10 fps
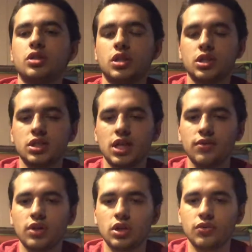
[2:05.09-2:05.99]
to the
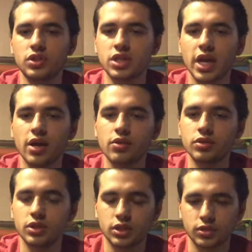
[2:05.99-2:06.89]
saving of his
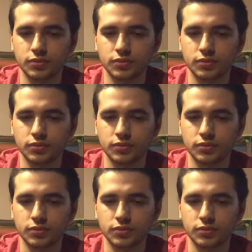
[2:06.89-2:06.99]
house.